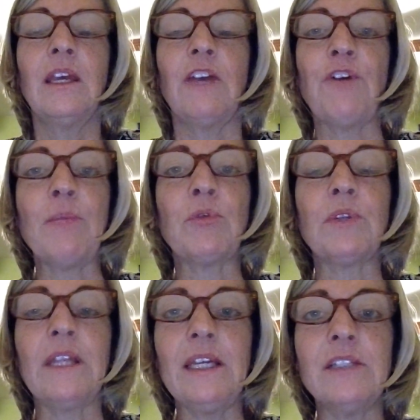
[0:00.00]
If I'm a
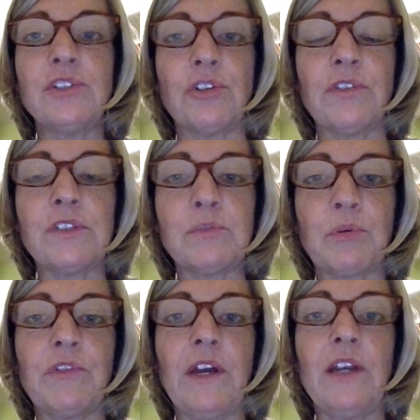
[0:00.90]
related service
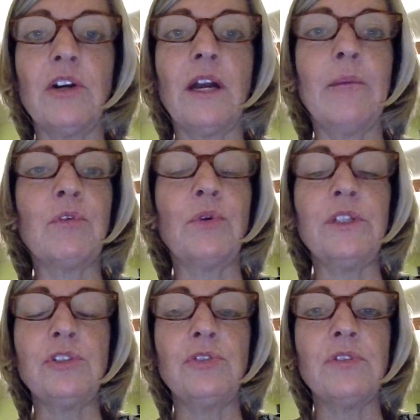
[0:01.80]
provider, I'm
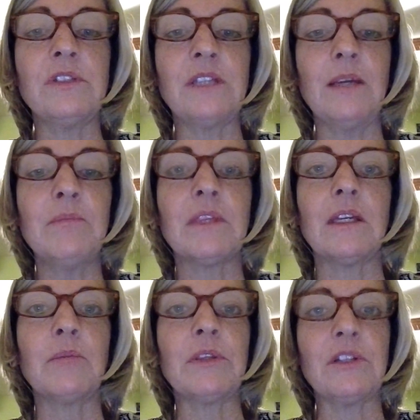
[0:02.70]
going to do the same
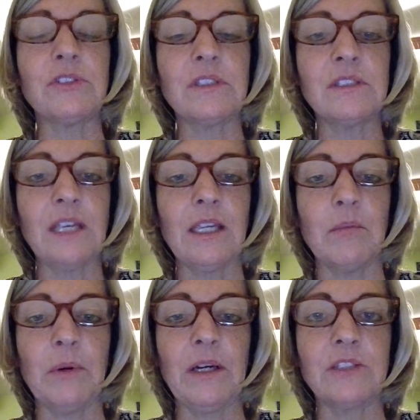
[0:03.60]
thing, but there's a
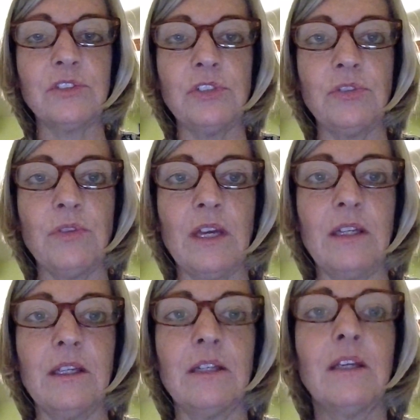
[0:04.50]
second box to do
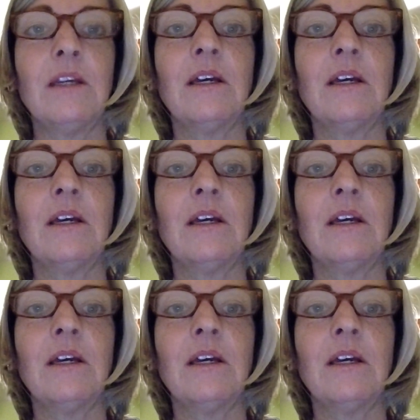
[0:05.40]
that in.